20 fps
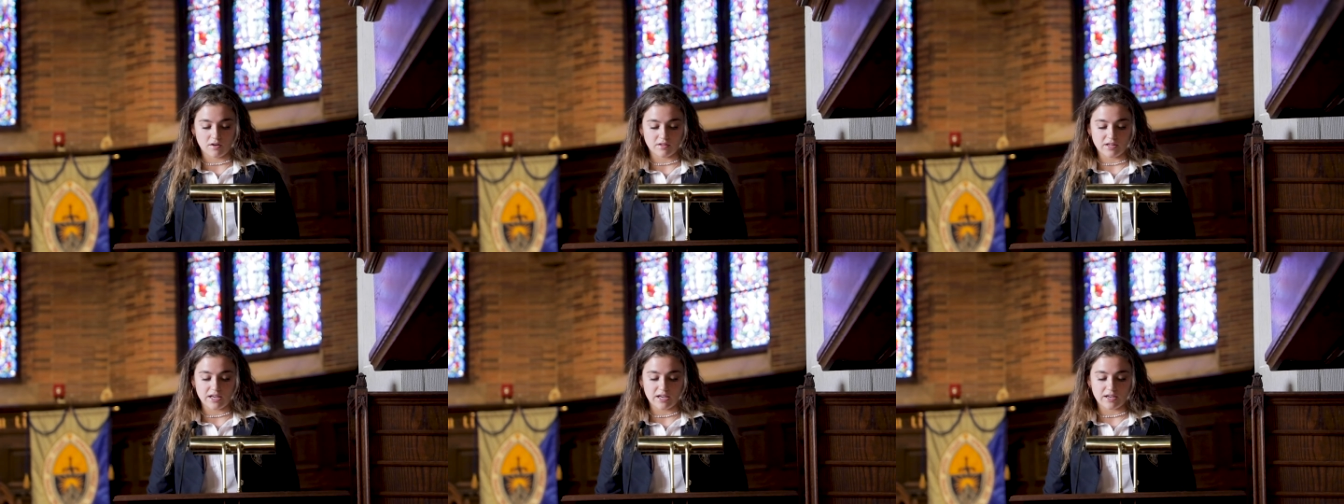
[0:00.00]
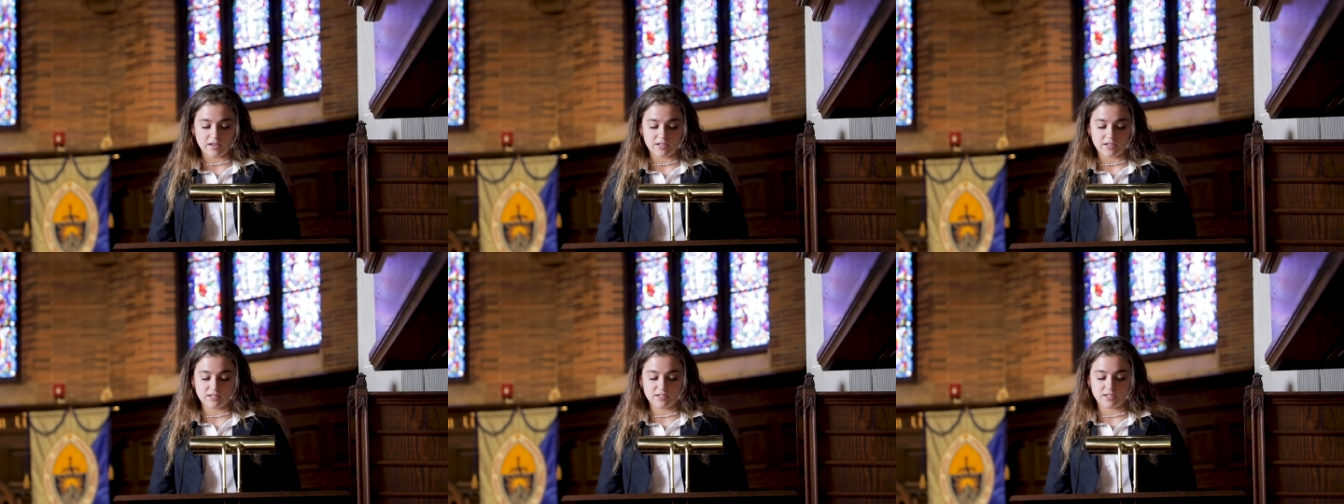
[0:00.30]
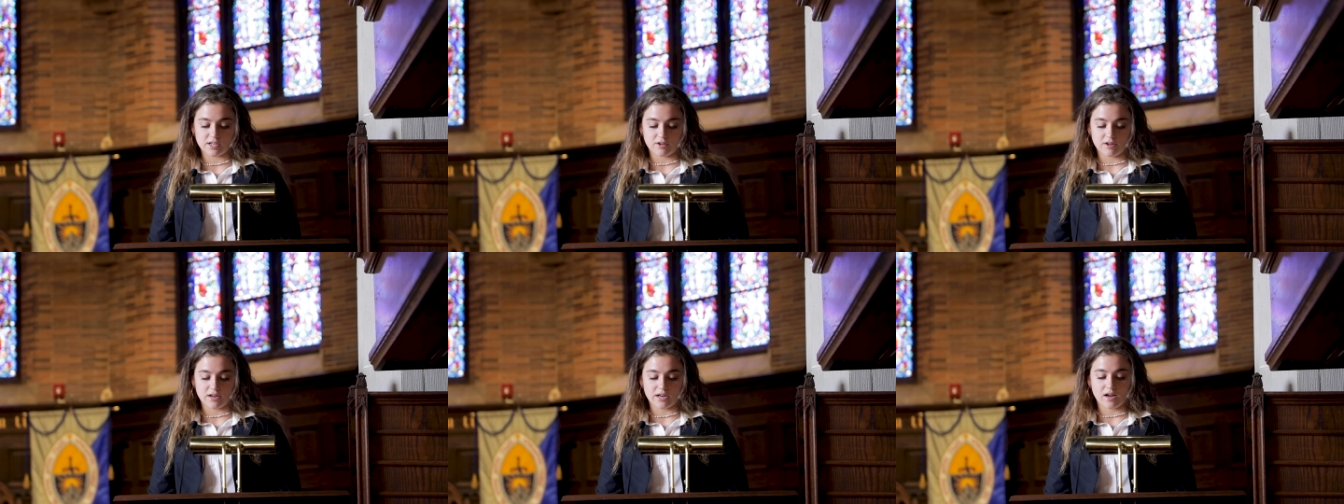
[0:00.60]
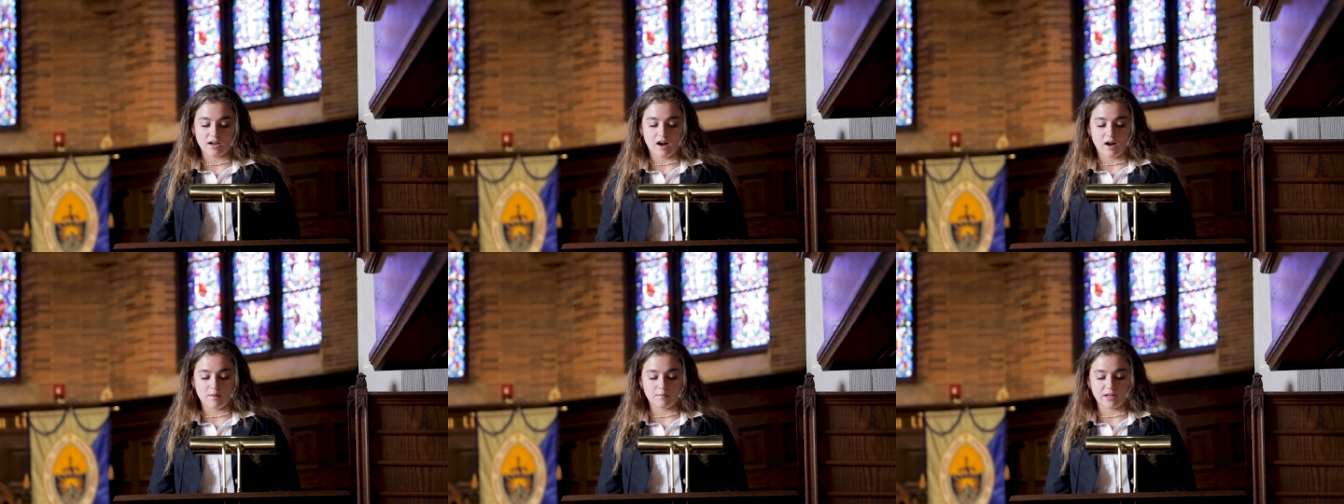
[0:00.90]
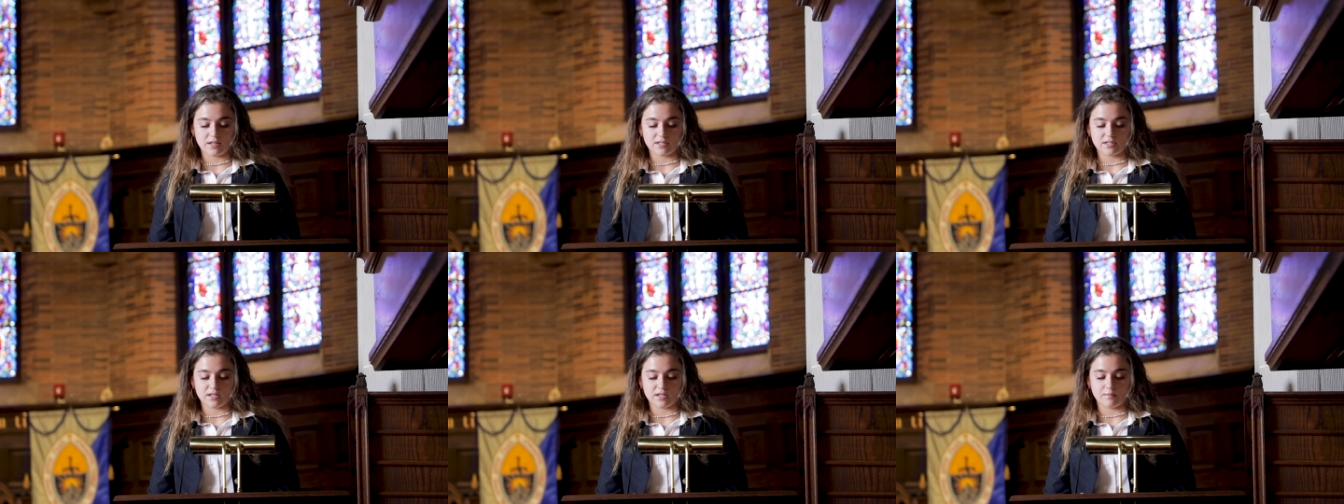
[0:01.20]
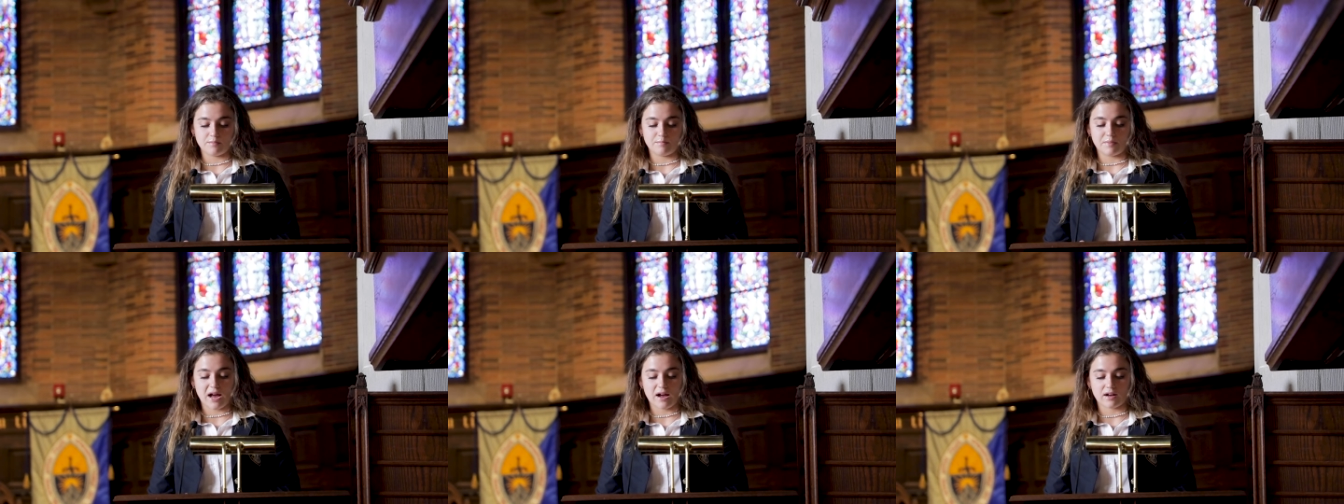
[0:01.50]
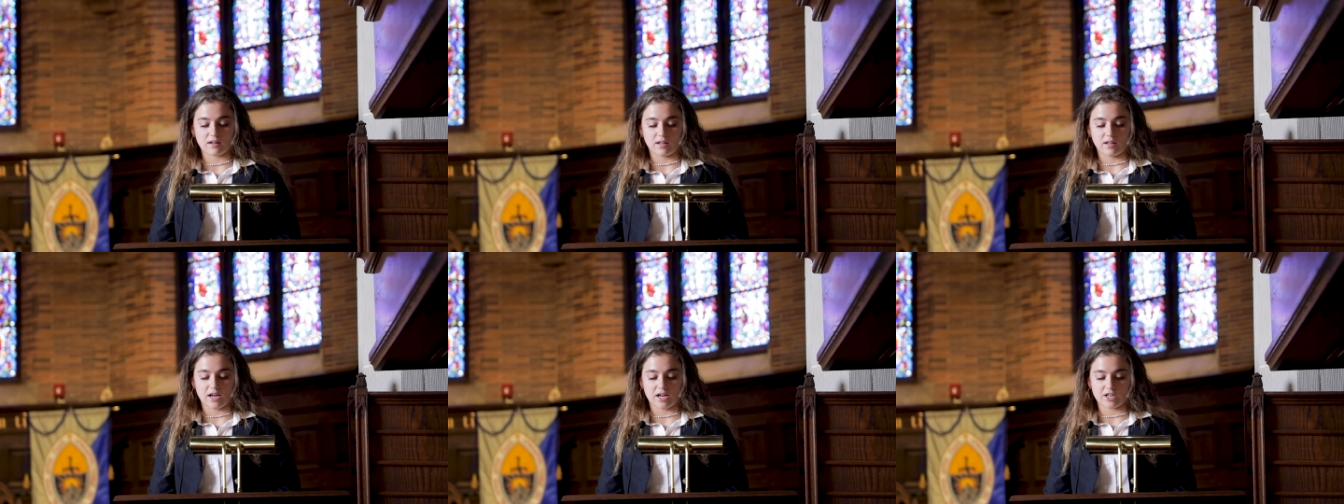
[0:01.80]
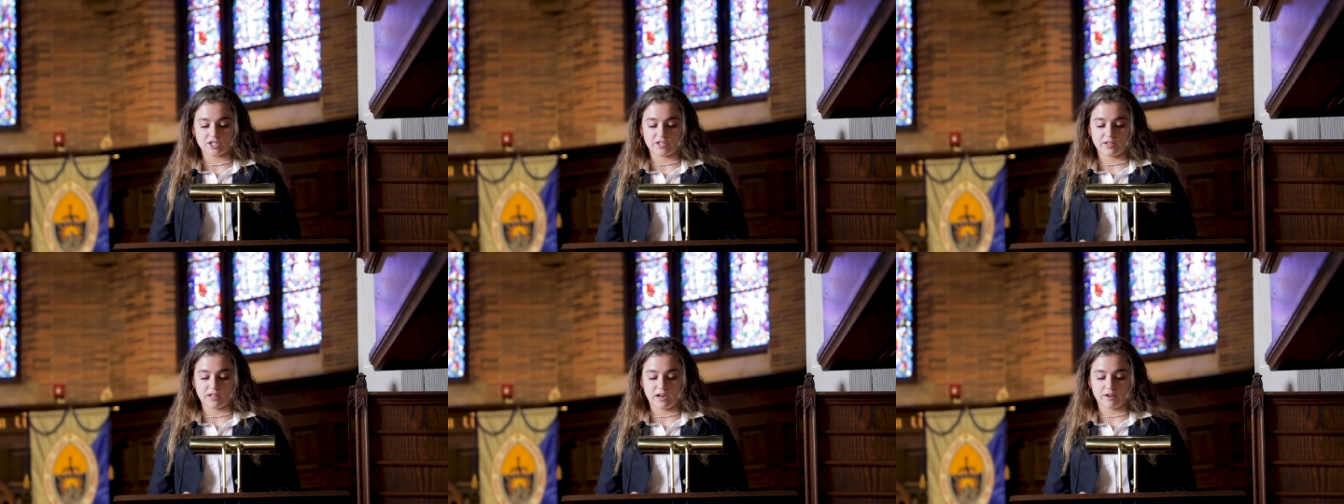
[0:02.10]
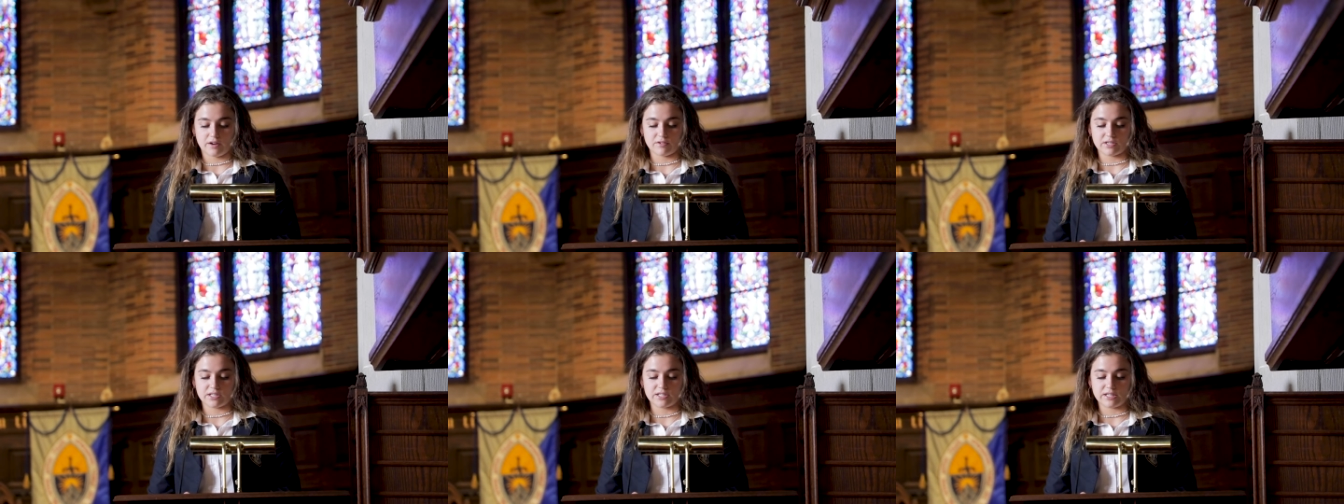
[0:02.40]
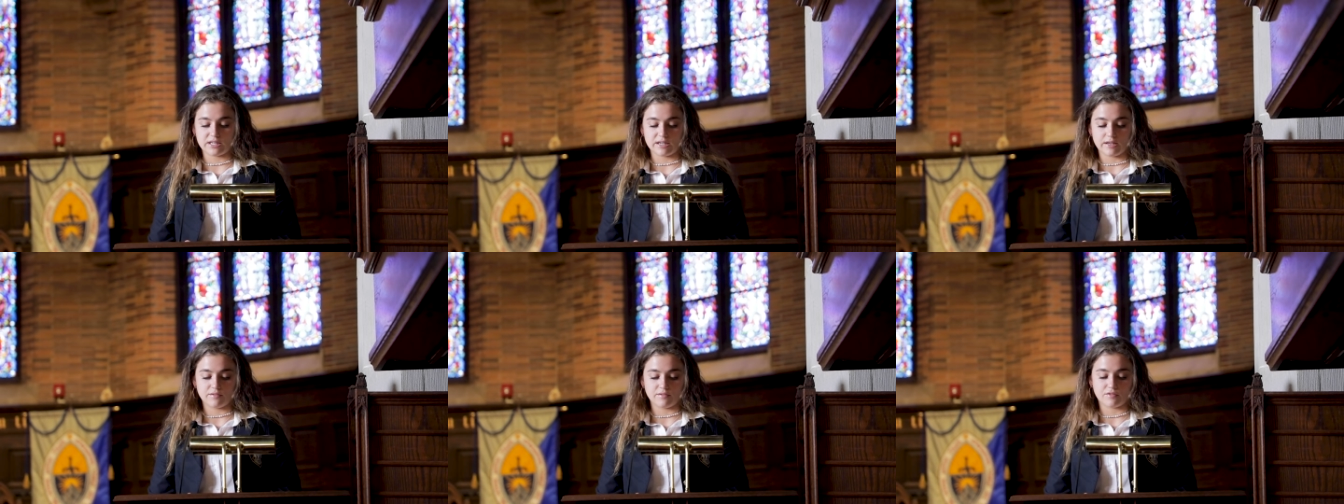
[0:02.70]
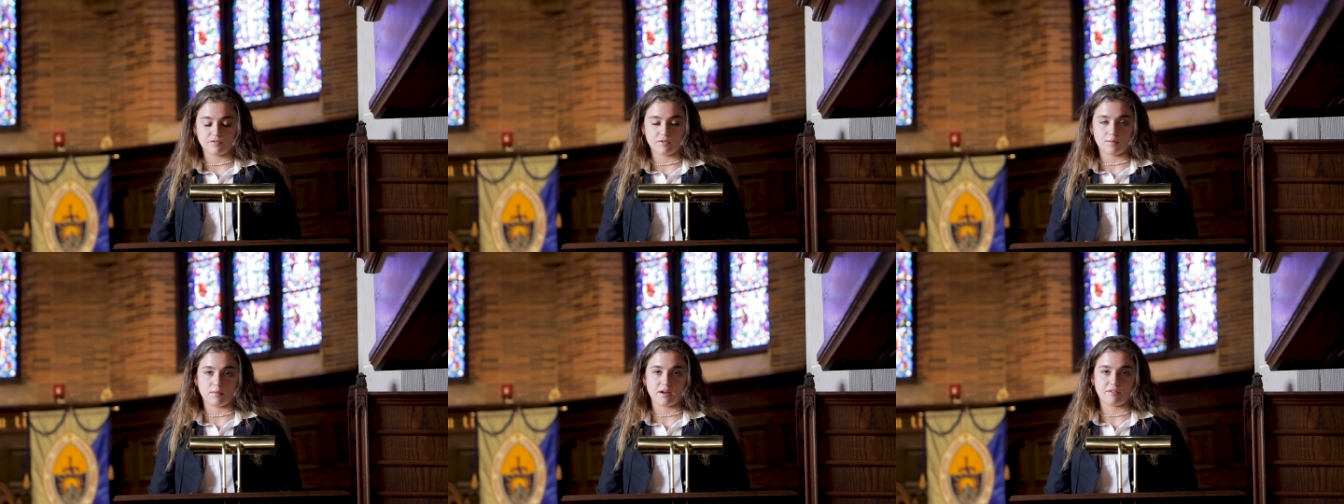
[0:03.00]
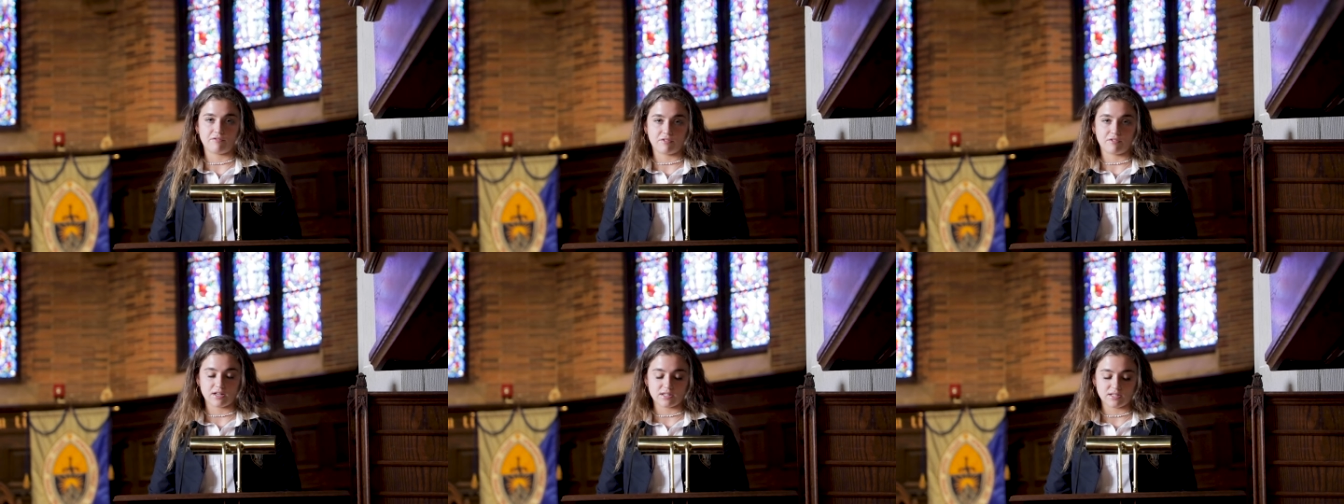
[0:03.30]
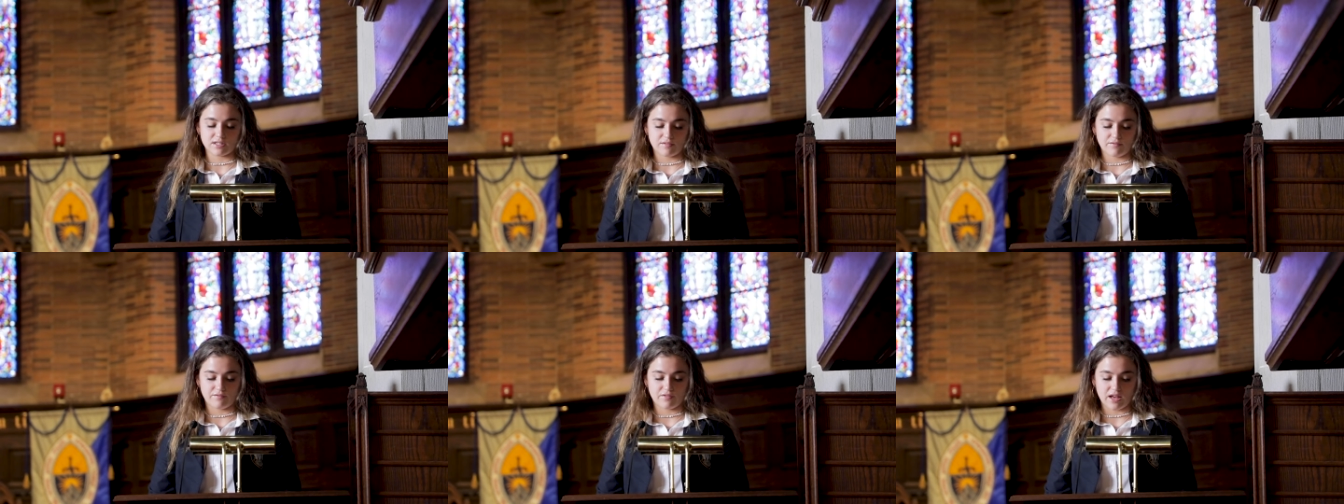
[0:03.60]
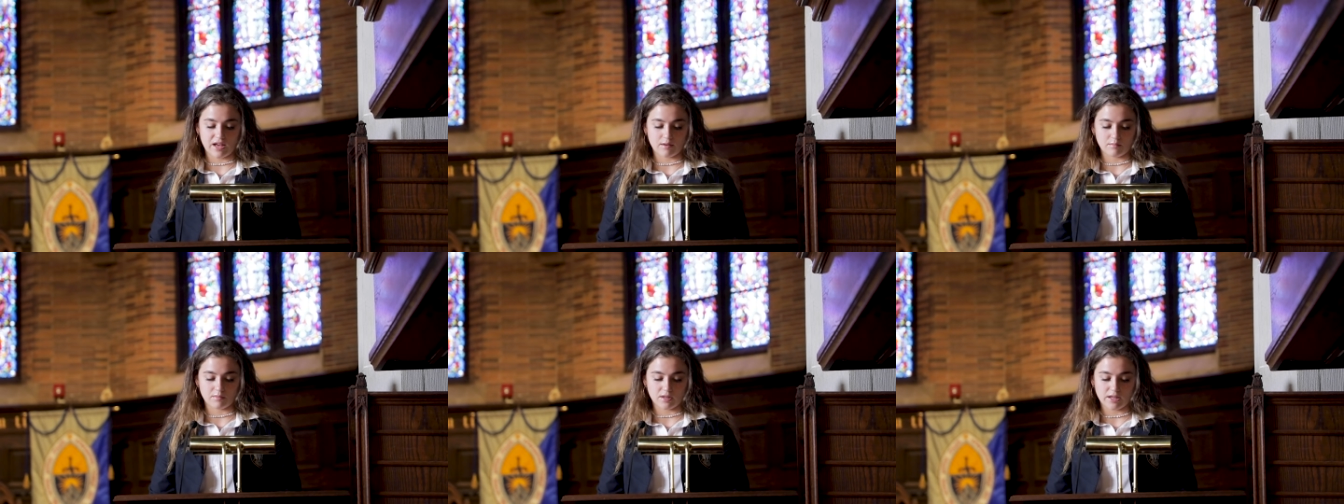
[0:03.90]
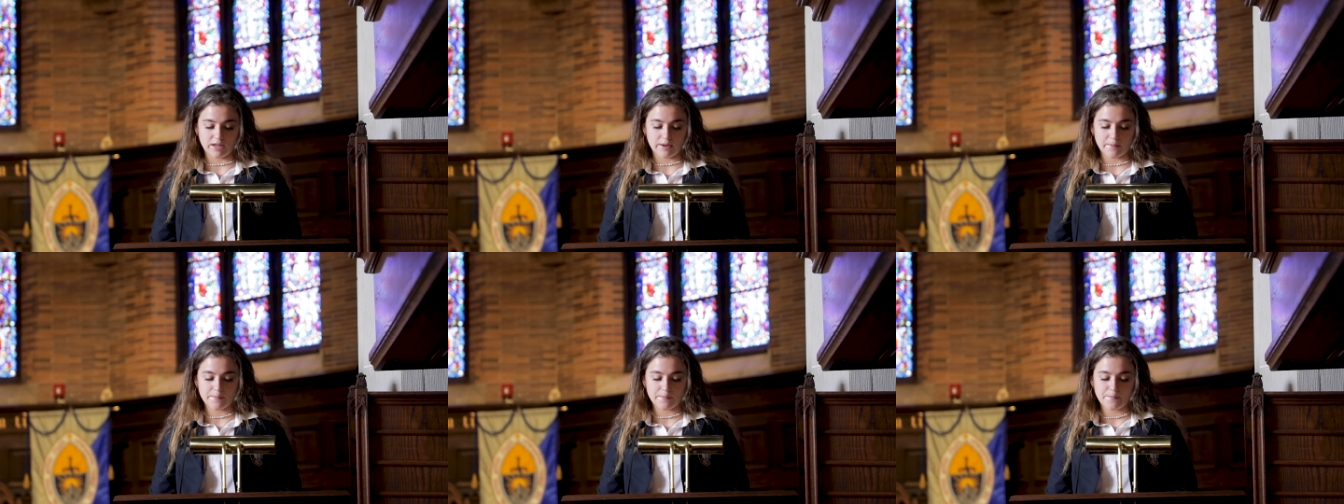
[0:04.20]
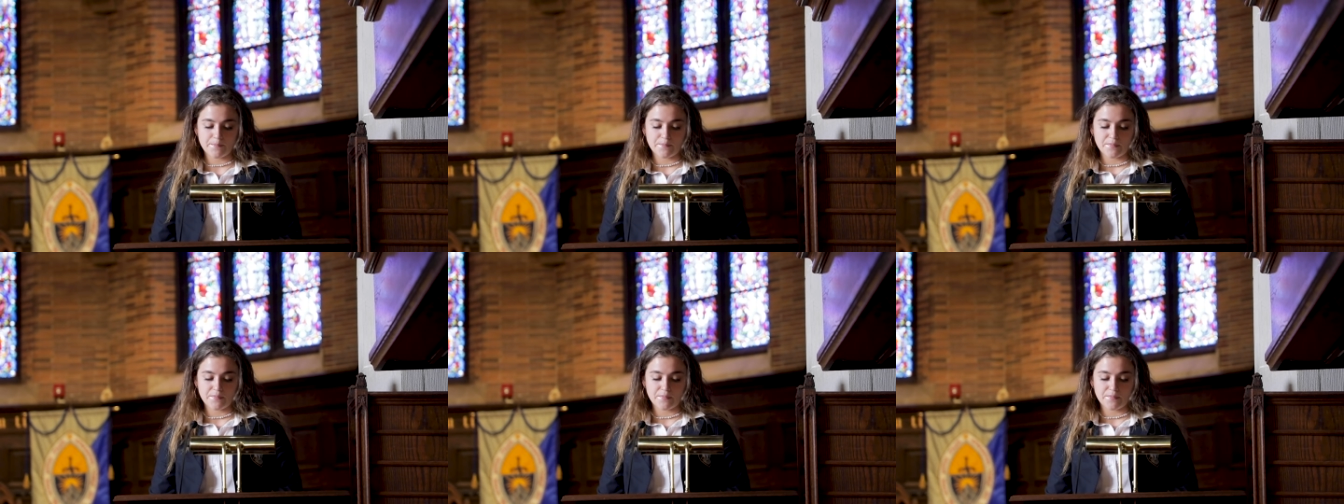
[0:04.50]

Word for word: all the inconsiderate comments and backlash that I received from my friends and family.